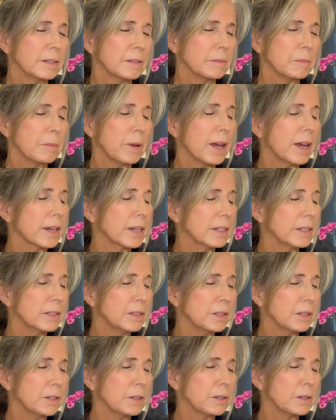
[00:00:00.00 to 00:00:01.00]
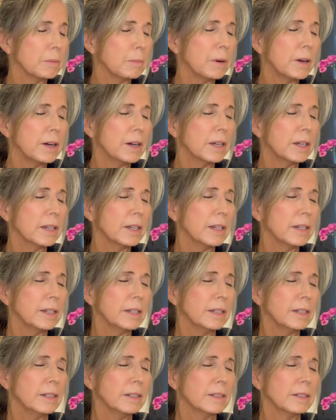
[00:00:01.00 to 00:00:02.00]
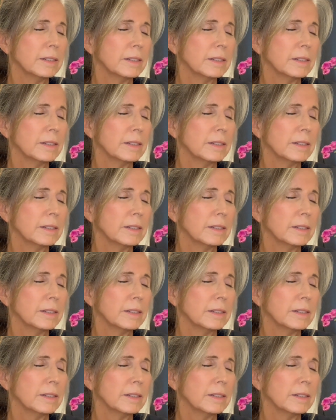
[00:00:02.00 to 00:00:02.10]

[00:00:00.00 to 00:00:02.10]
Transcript: back into your body,